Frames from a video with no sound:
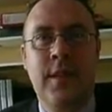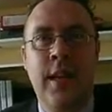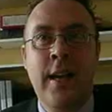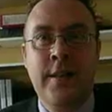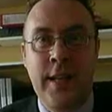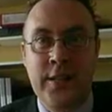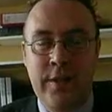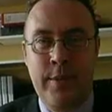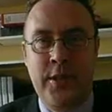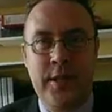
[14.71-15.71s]
Thanks very
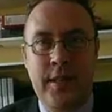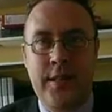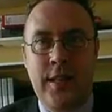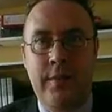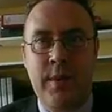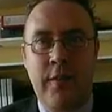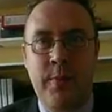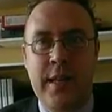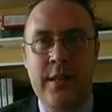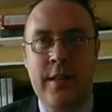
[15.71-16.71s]
much indeed. I mean, I've
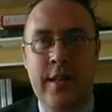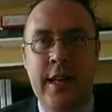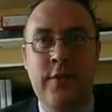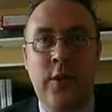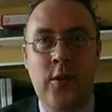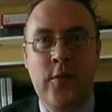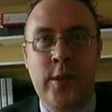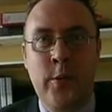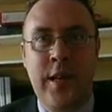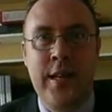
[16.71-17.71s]
been involved with
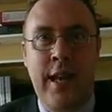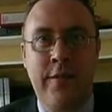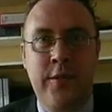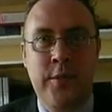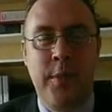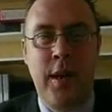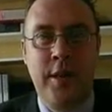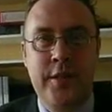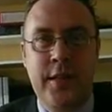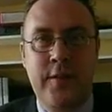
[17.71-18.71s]
the Welwyn Hatfield
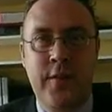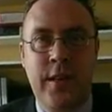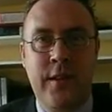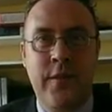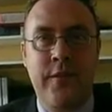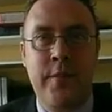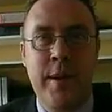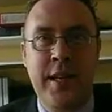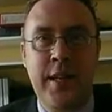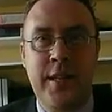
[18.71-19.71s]
party for
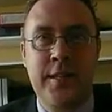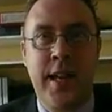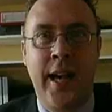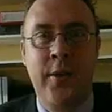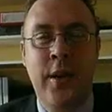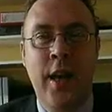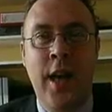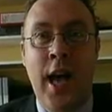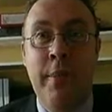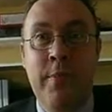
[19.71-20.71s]
many years now,
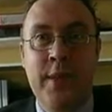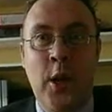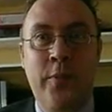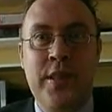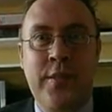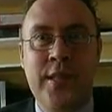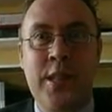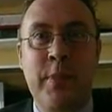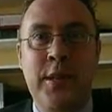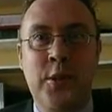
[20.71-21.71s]
but it obviously was a
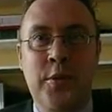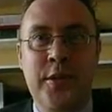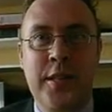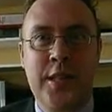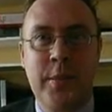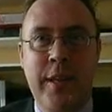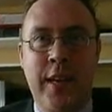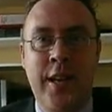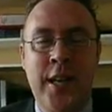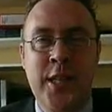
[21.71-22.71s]
little bit daunting to be
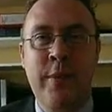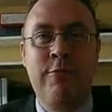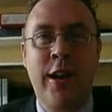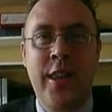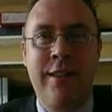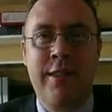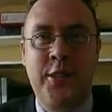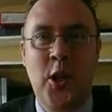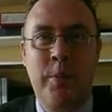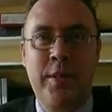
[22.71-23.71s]
right there at the
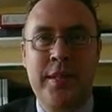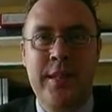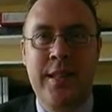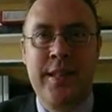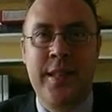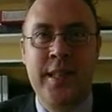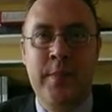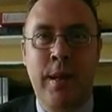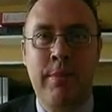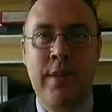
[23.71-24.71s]
top as the
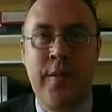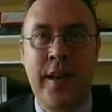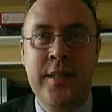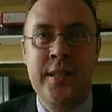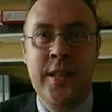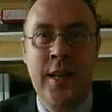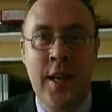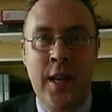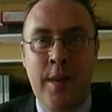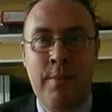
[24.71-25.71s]
public face.
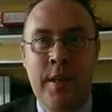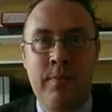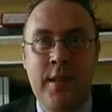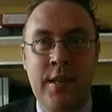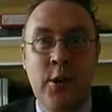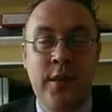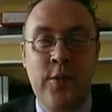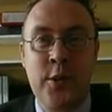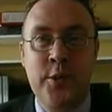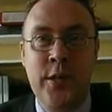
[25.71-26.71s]
But looking
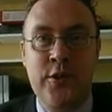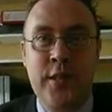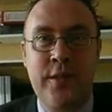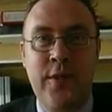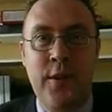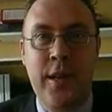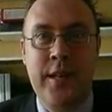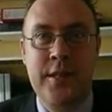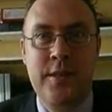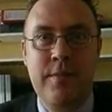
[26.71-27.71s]
forward to an interesting few
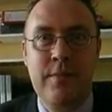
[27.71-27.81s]
years.